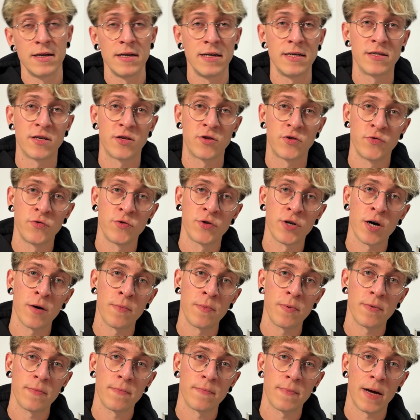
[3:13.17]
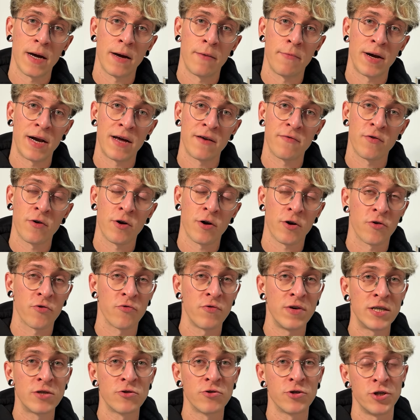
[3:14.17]
He's a 2-drop, and whenever a
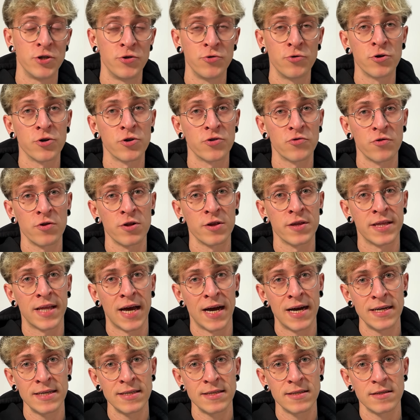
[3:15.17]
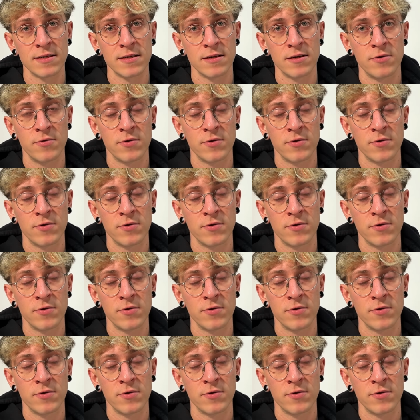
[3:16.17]
creature you control dies,